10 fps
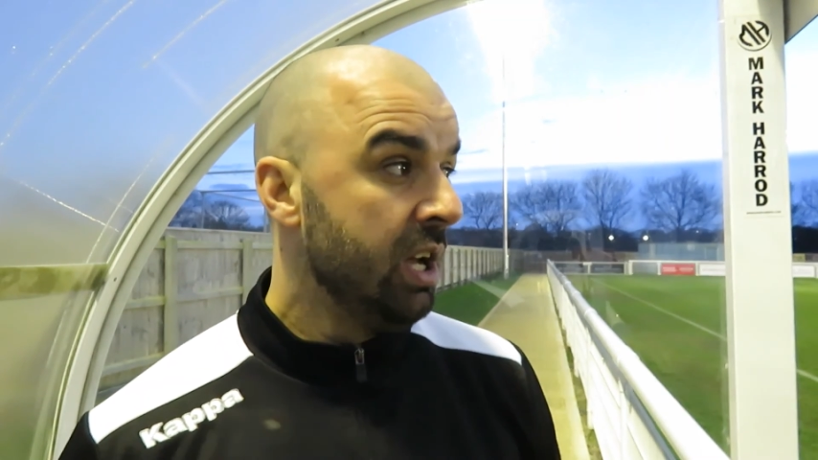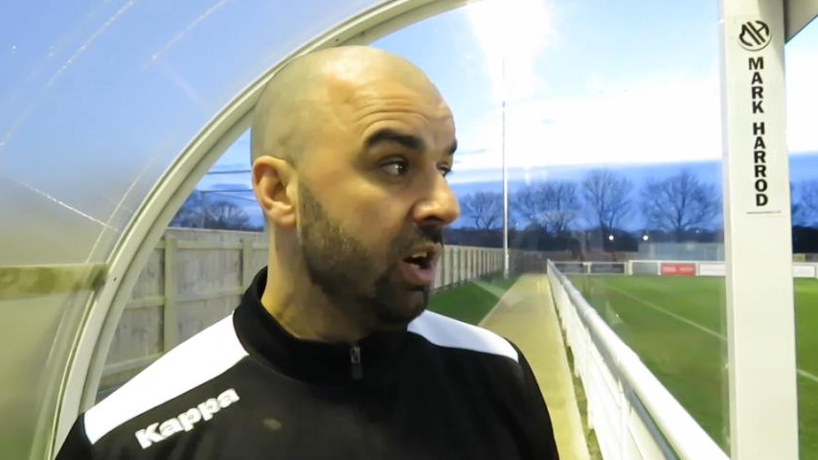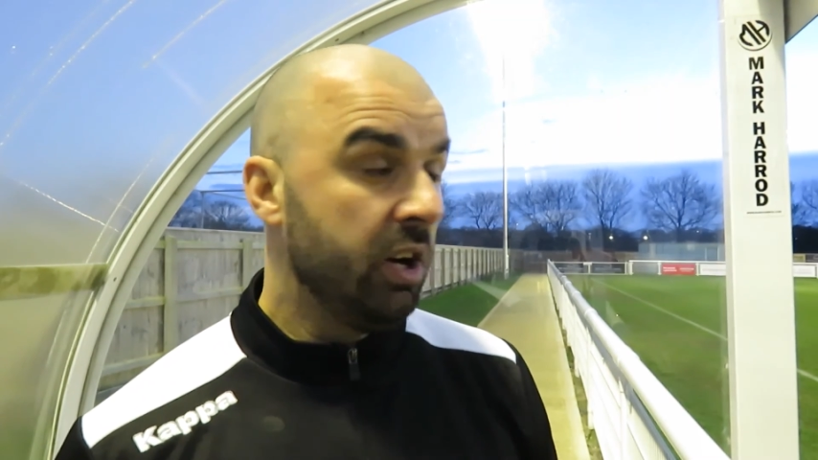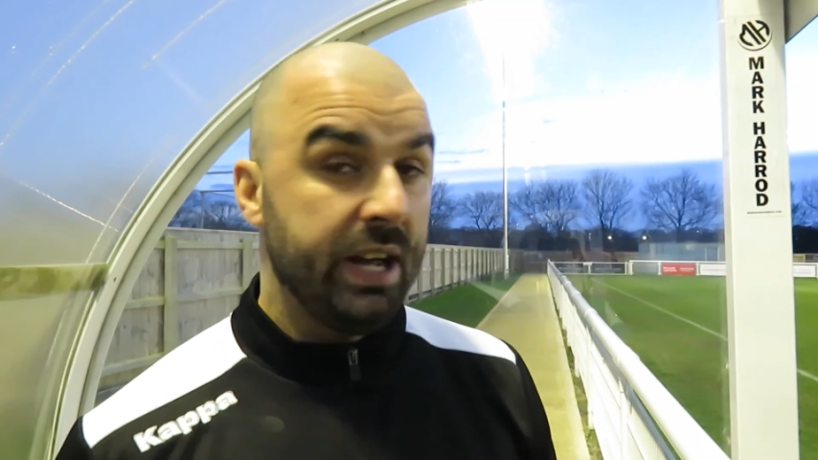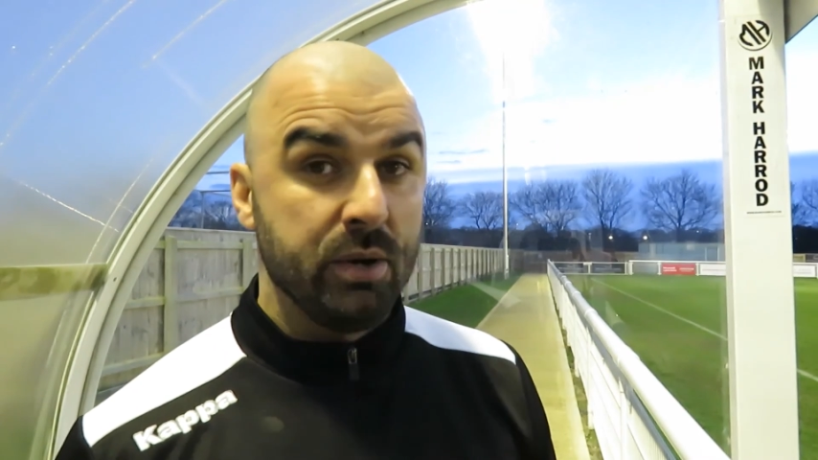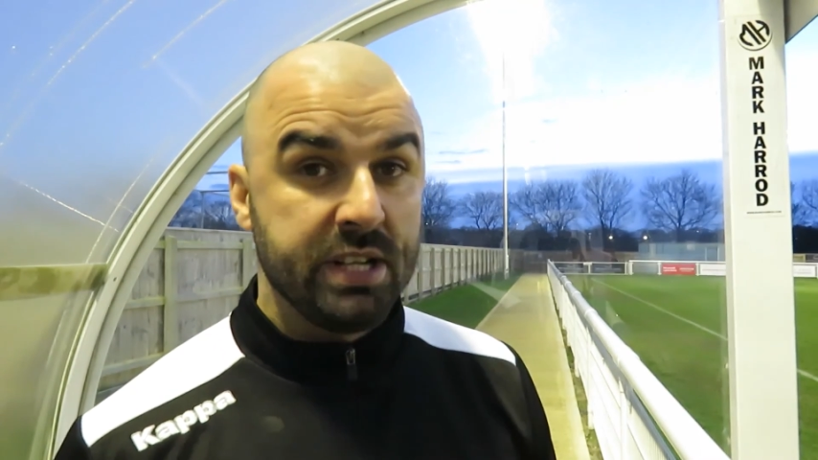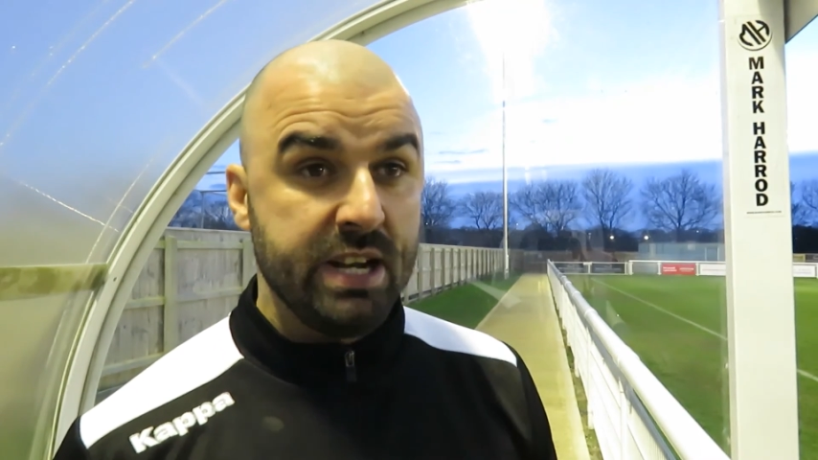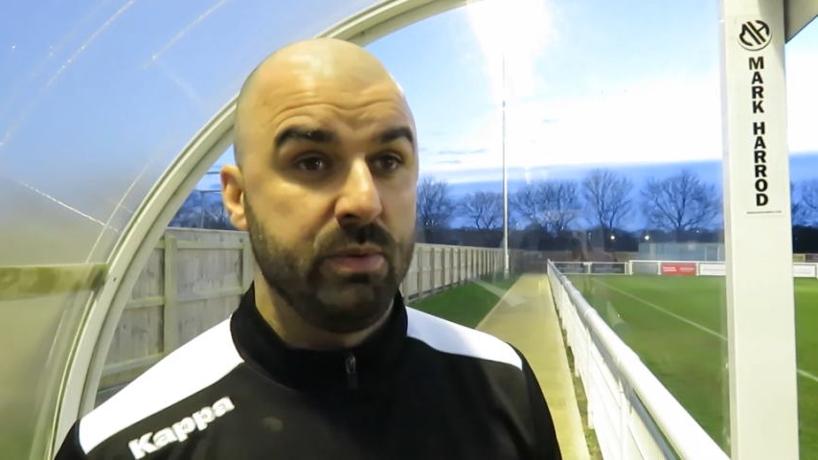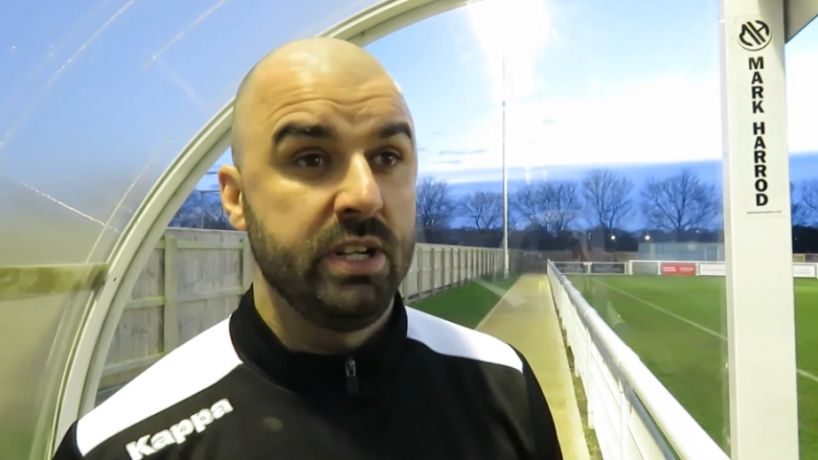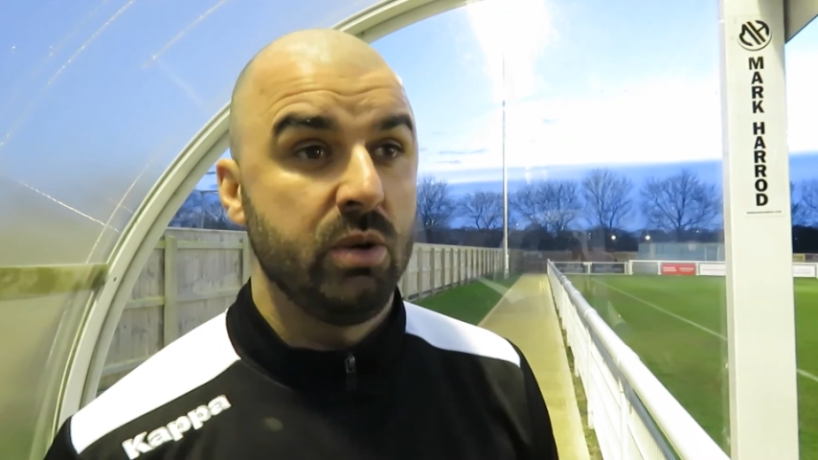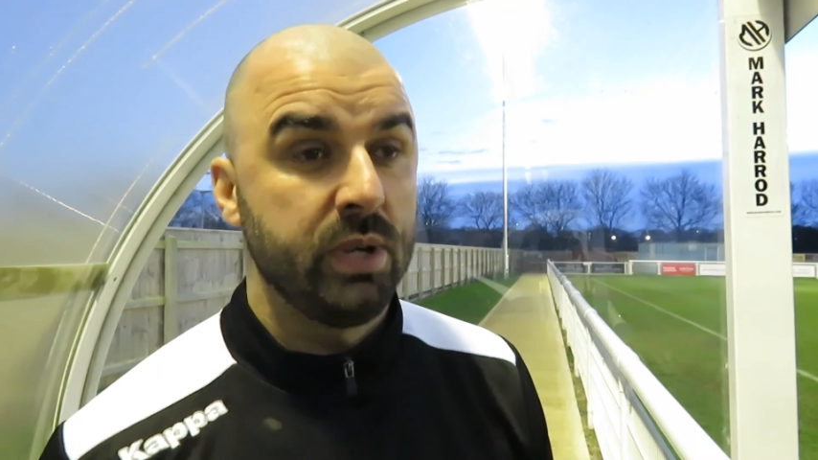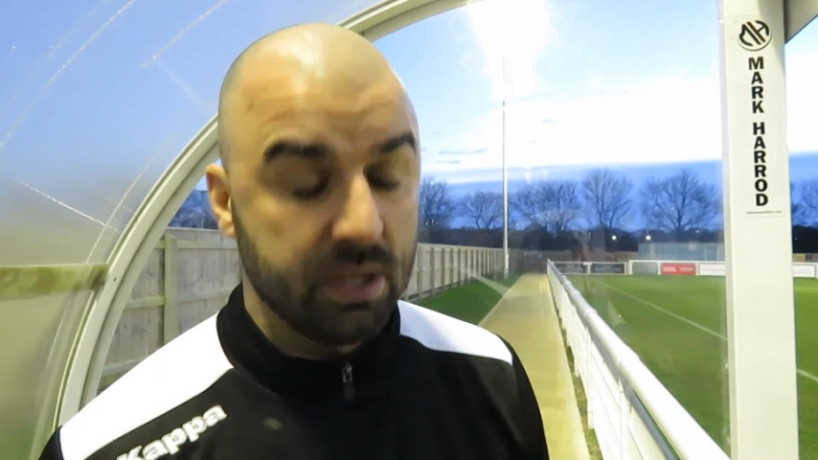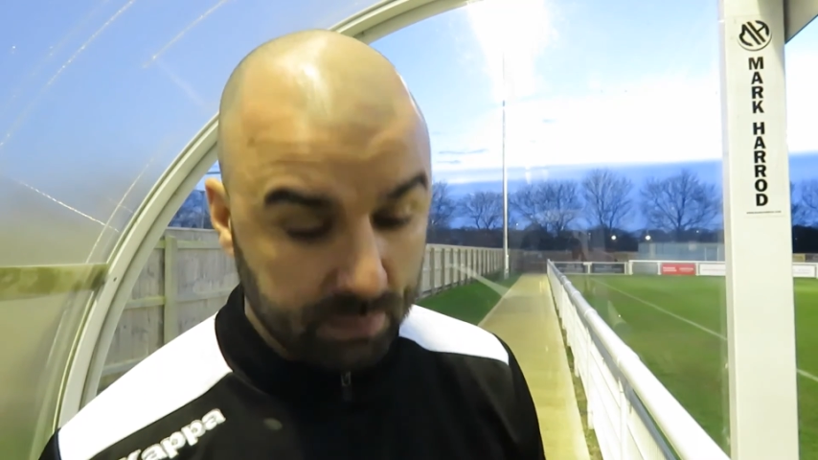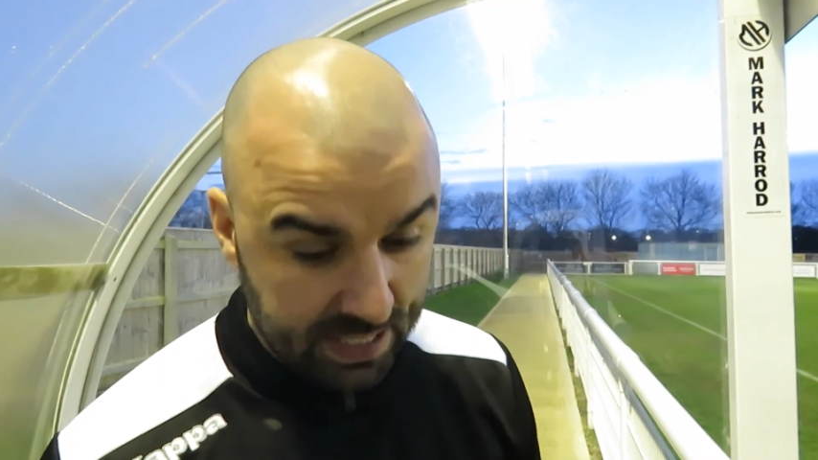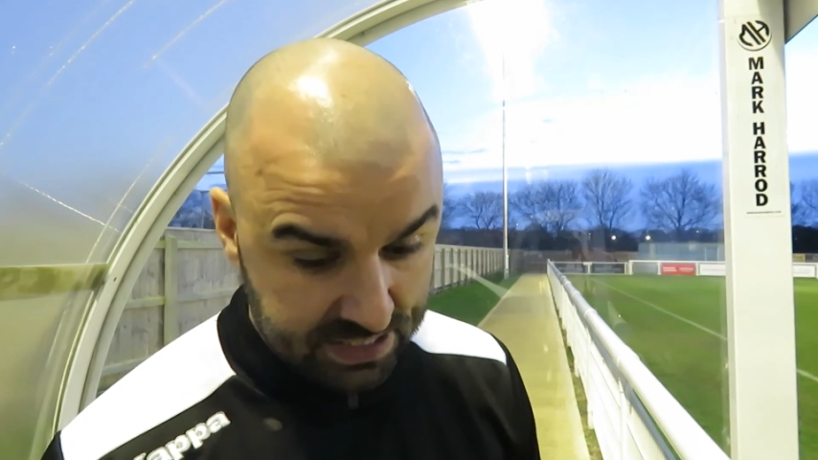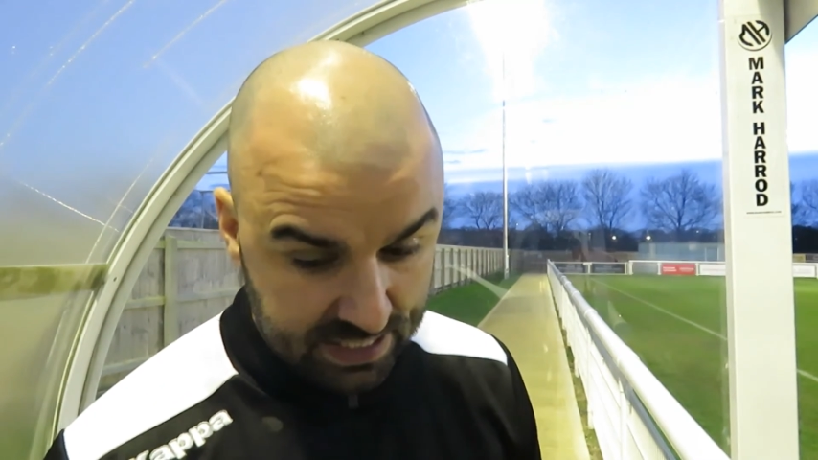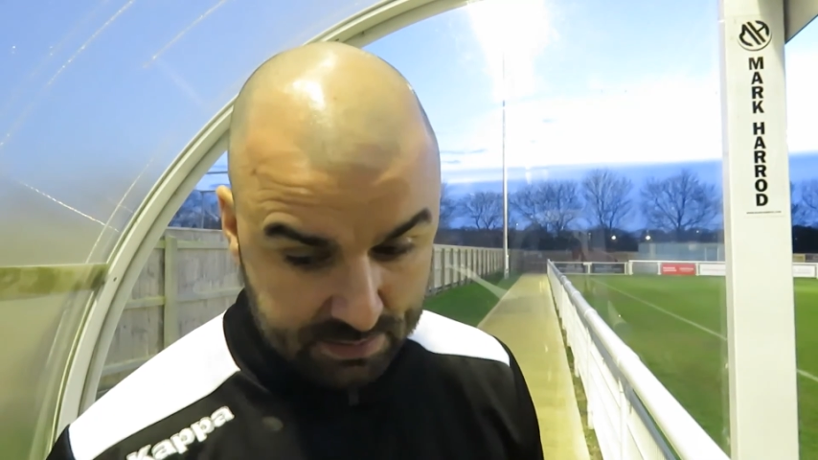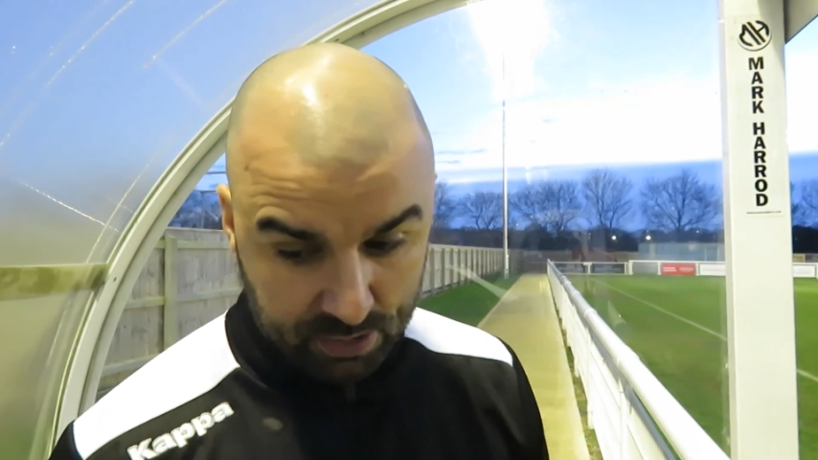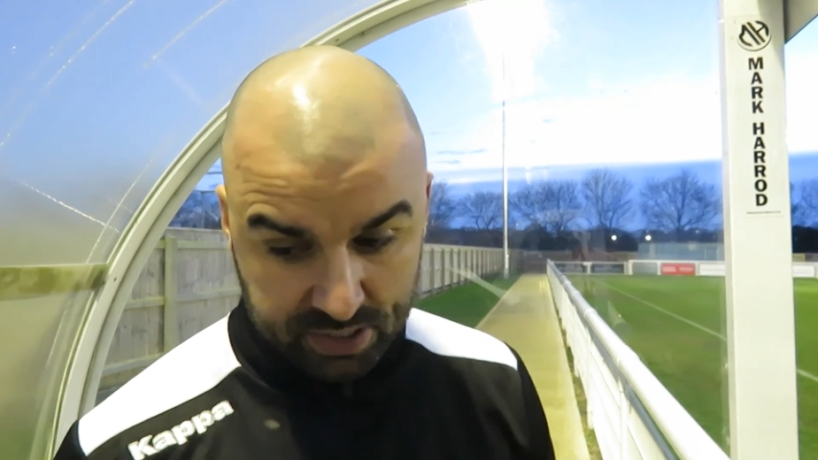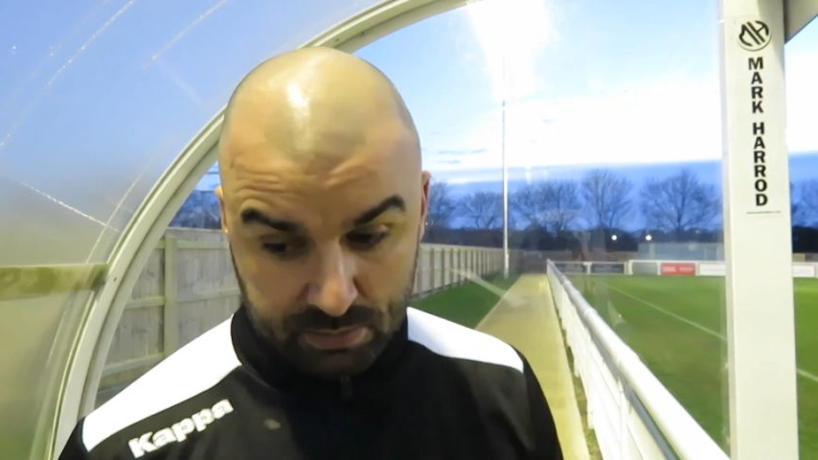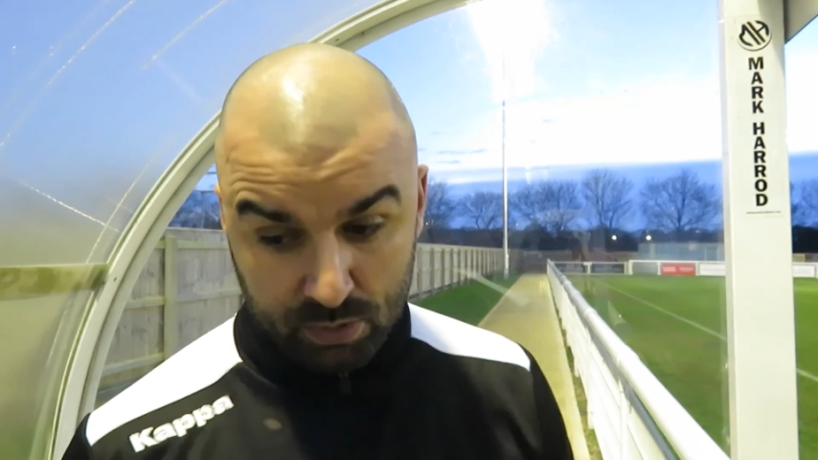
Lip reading: on our day, we know we can match anybody,